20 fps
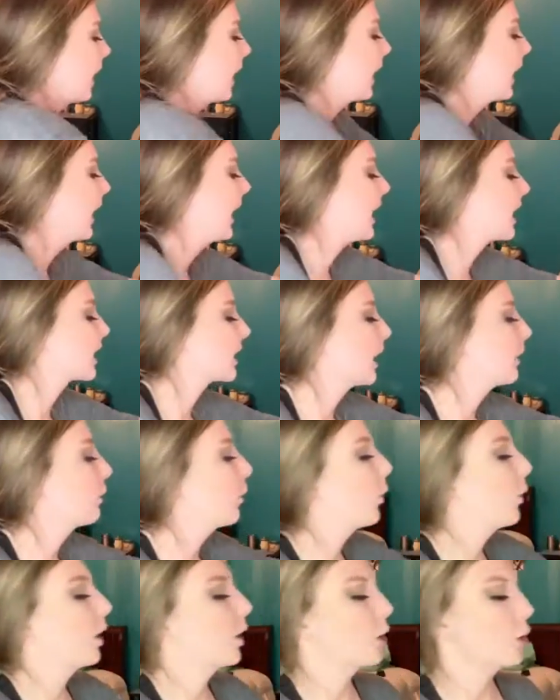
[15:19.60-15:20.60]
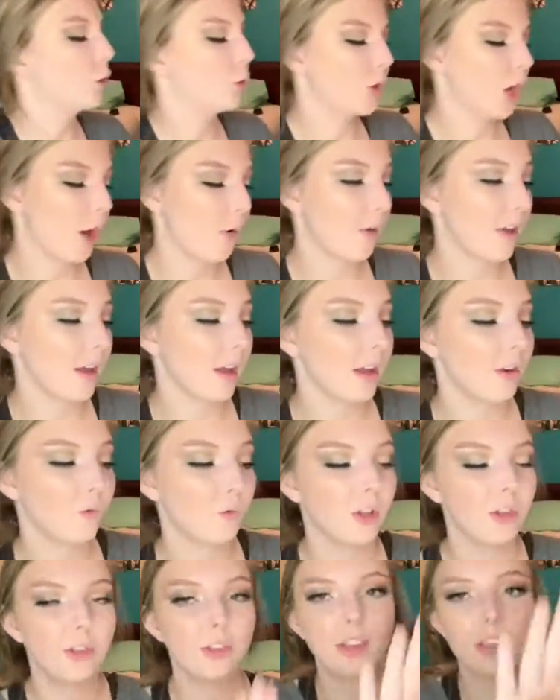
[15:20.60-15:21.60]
And next I'm going to go in with